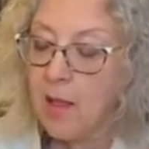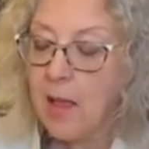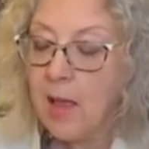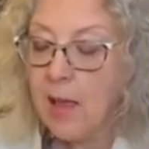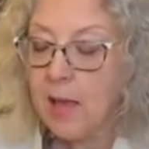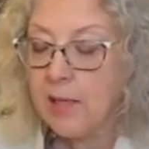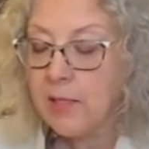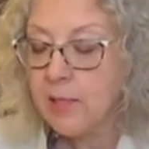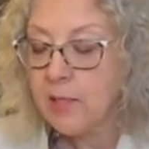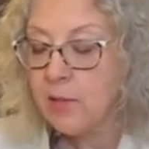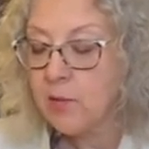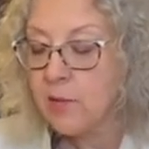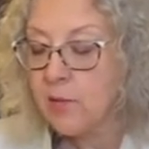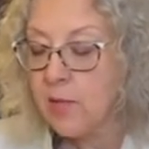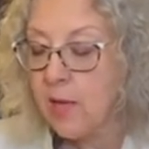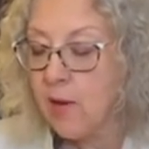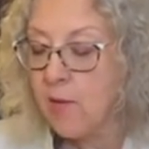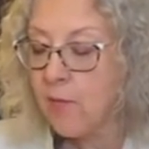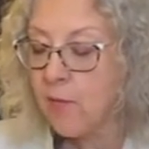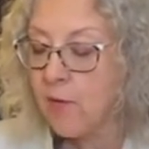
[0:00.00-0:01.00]
and to
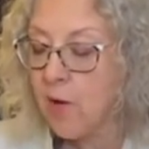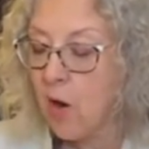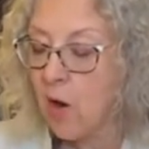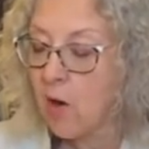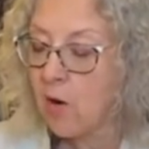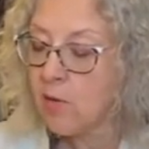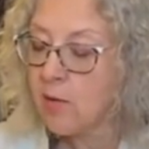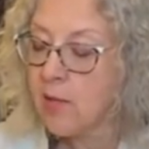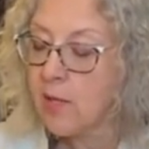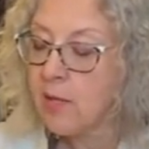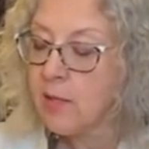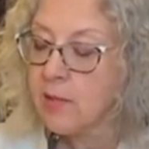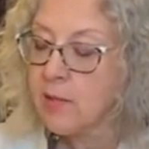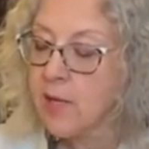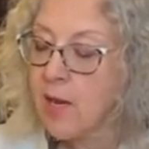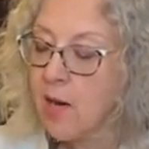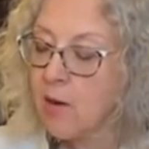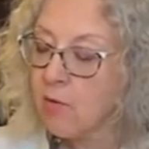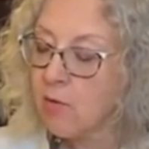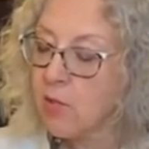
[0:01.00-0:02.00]
safeguard the
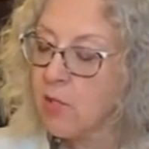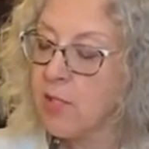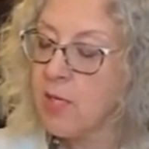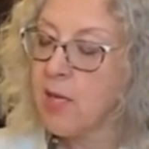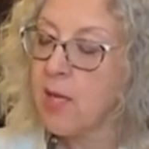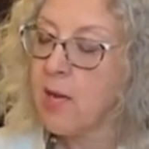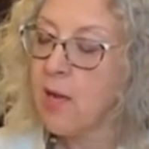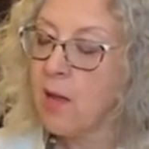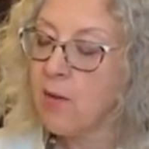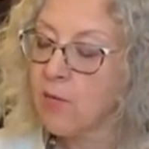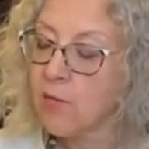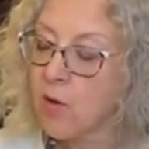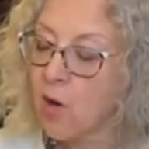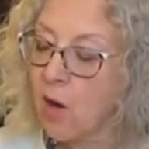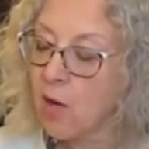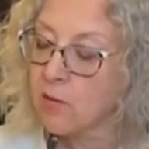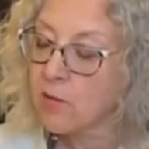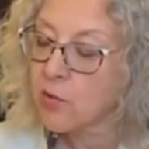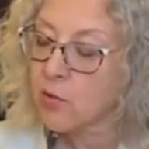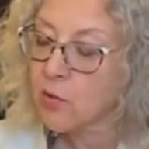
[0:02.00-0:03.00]
integrity of
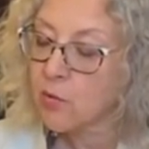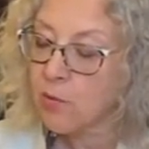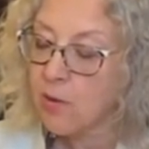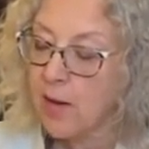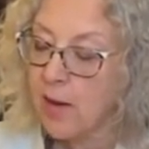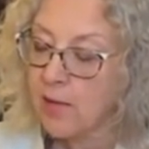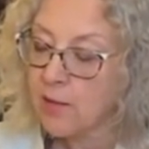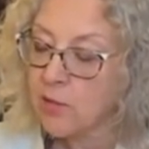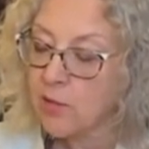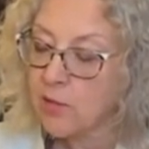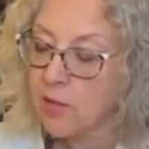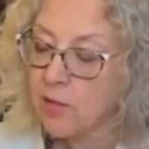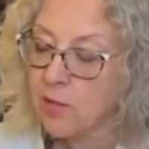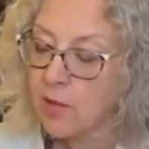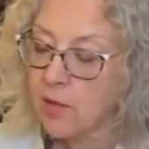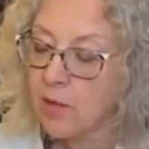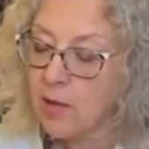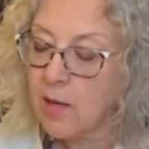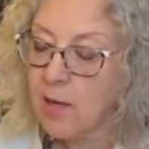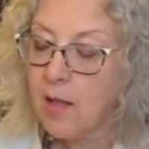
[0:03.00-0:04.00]
God's creation
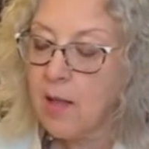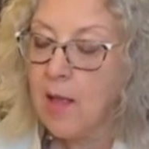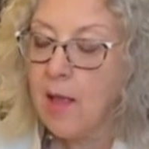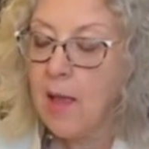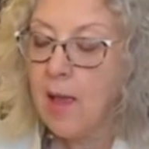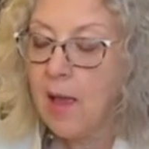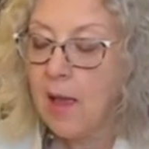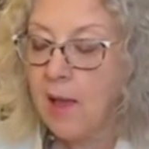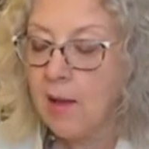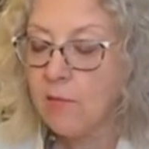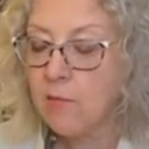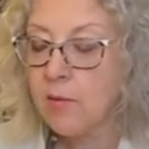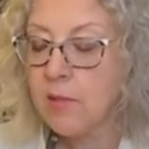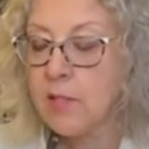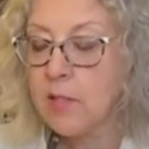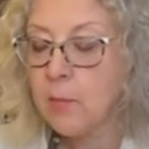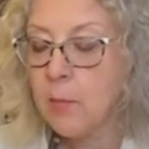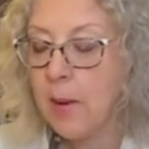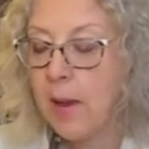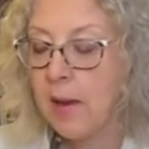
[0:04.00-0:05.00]
and
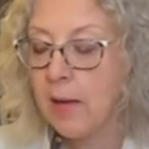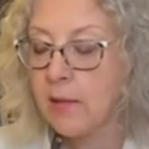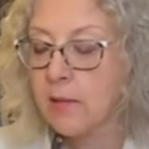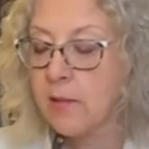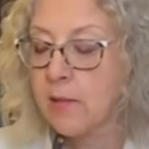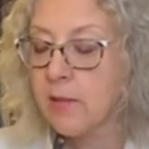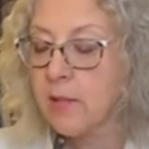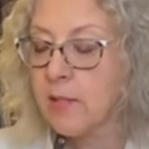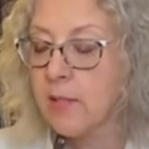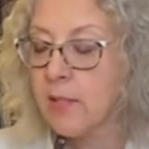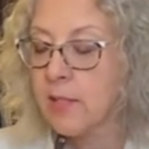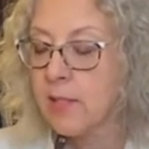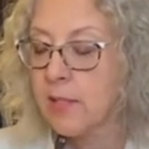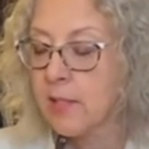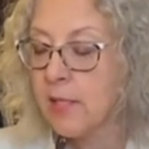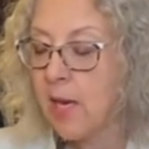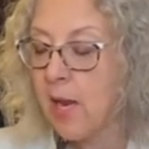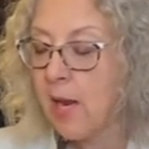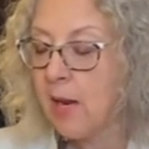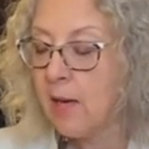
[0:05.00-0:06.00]
respect,
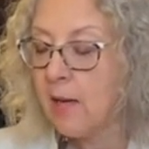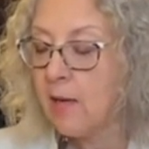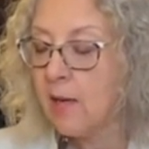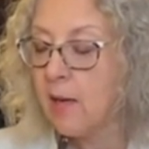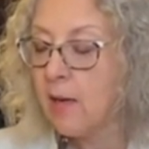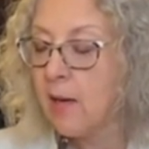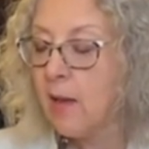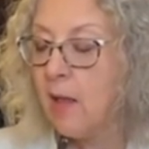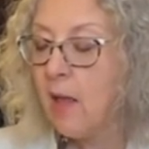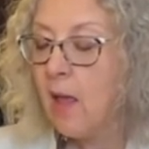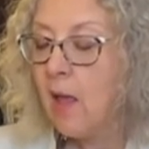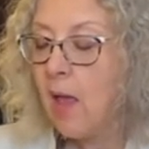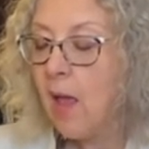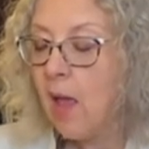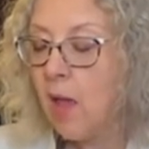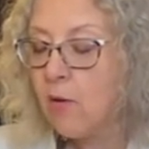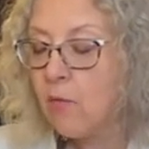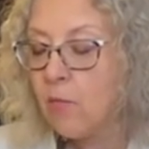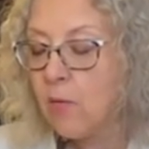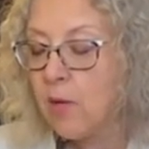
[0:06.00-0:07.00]
sustain,
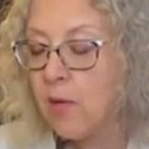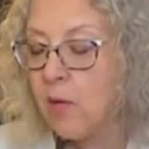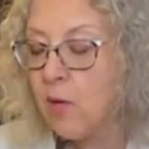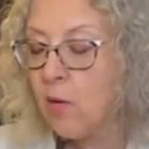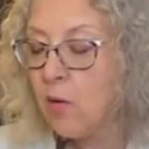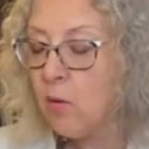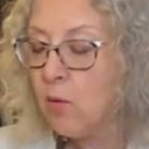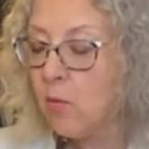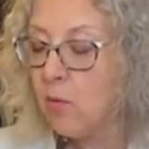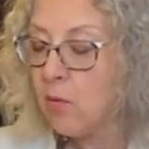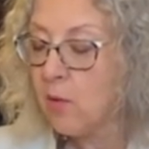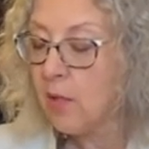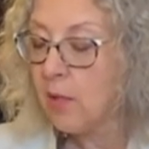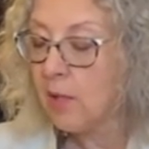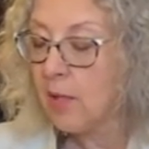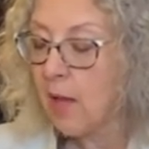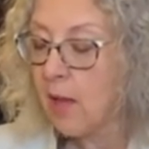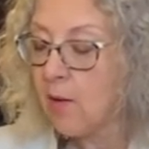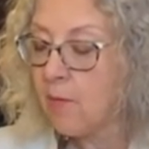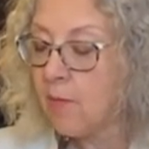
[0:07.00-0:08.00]
and renew the
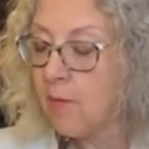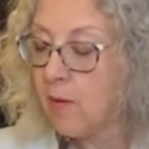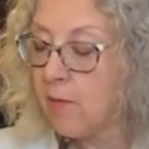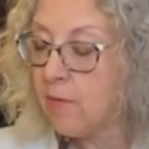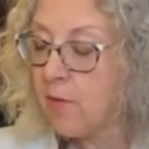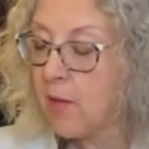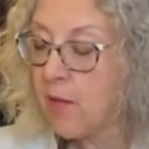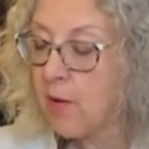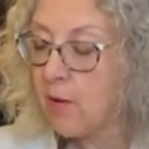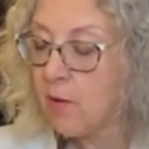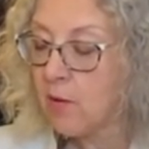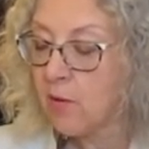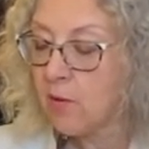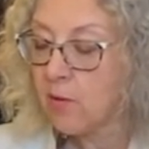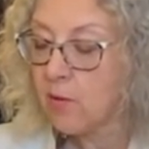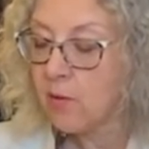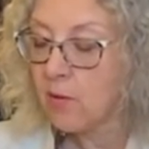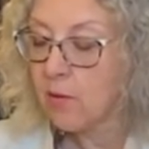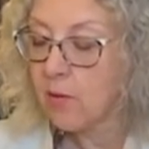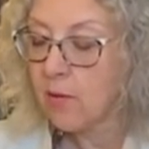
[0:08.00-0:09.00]
life of the earth.